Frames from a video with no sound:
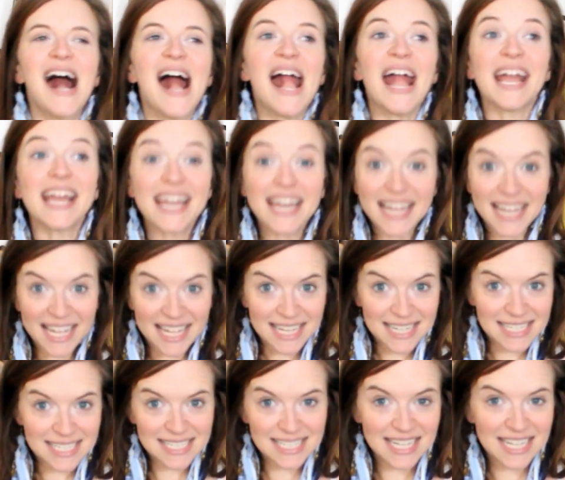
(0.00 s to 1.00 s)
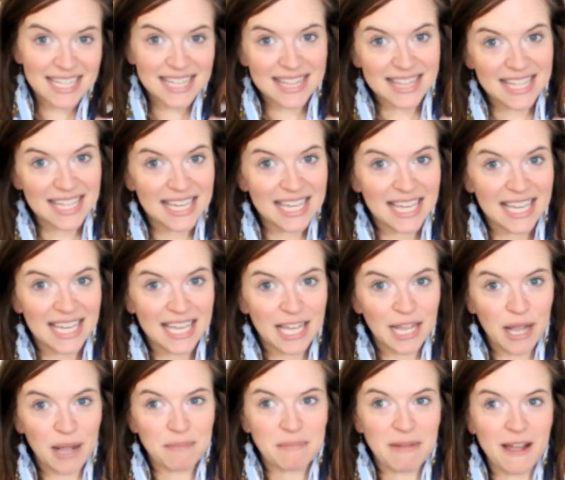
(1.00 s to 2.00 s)

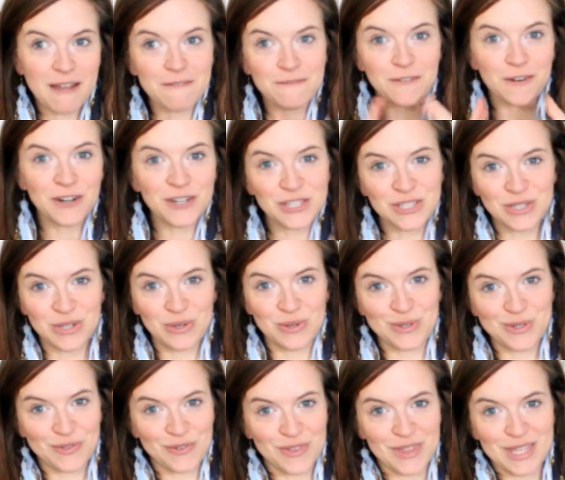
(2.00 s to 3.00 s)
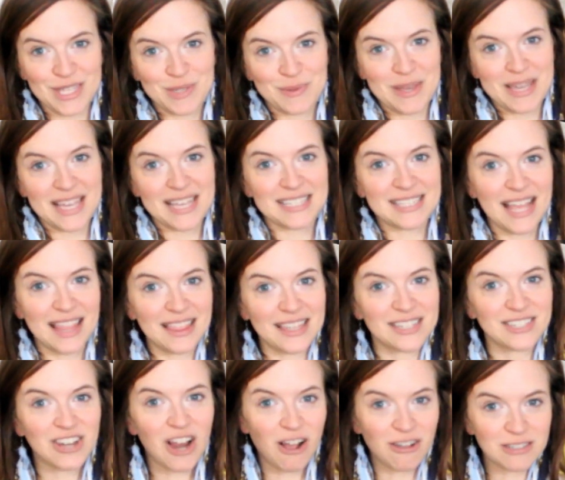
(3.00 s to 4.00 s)
And my first news for this week is that the
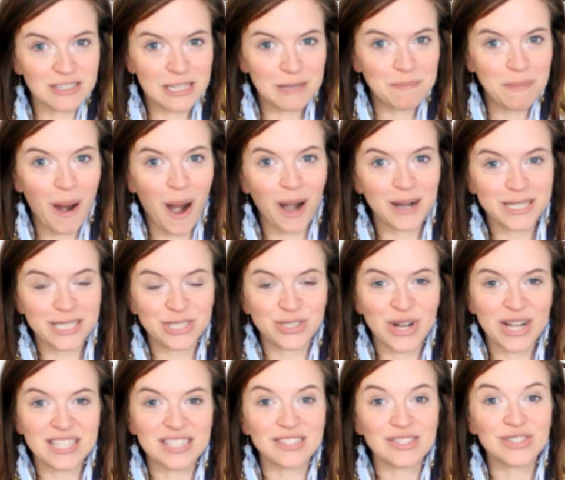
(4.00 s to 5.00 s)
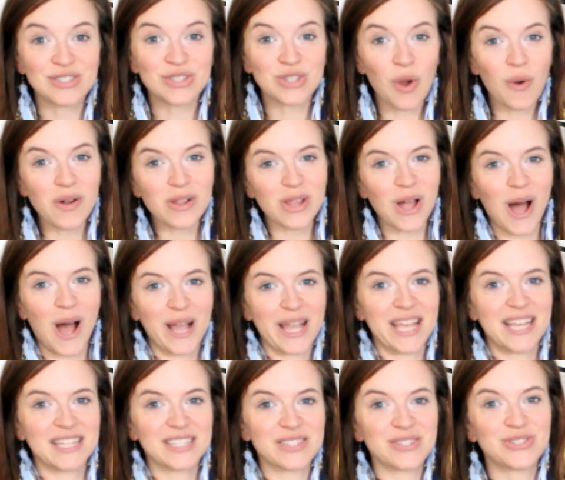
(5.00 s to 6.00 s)
Chelsea party dress sew along
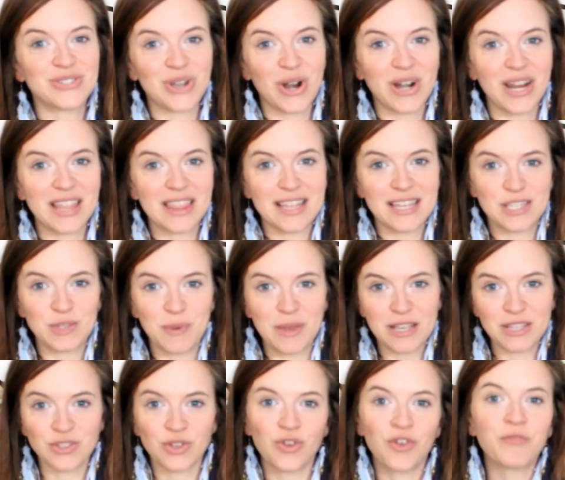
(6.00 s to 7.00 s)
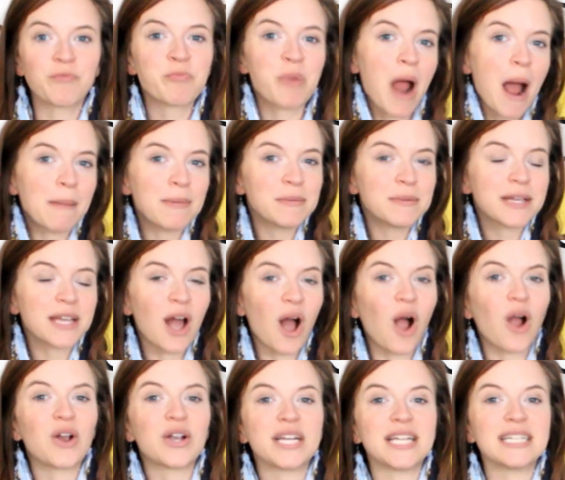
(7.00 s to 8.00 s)
is starting this week. So you've probably
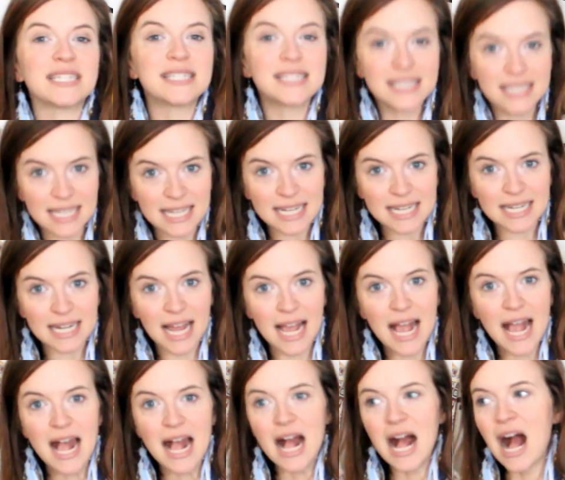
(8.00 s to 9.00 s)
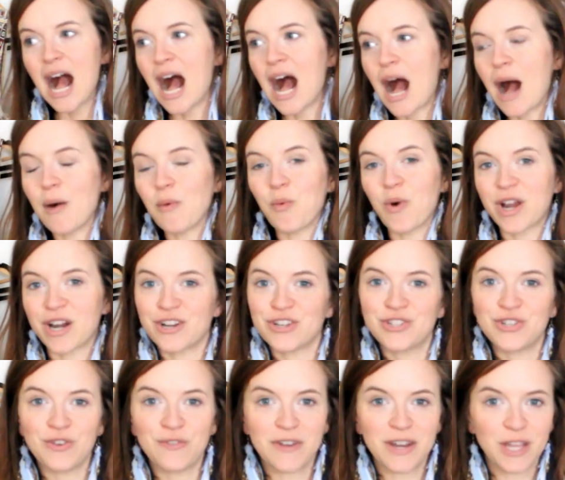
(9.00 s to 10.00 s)
already seen one or
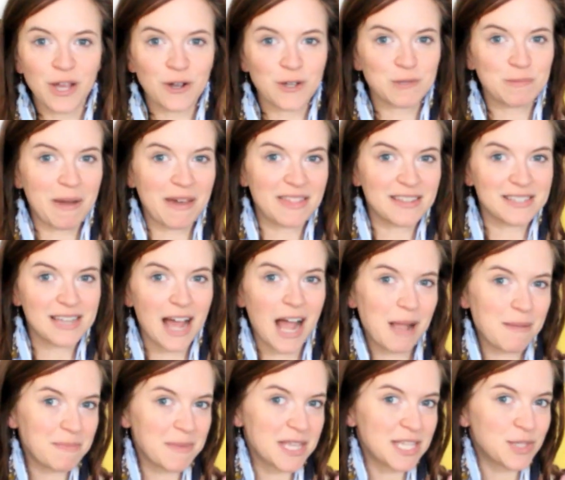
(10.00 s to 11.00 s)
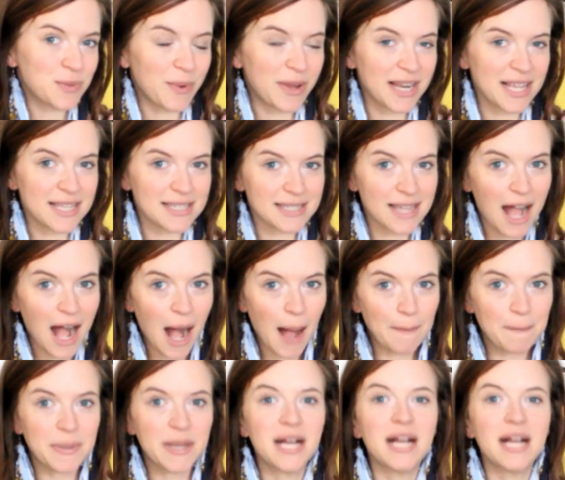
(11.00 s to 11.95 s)
two videos by the time this one is up.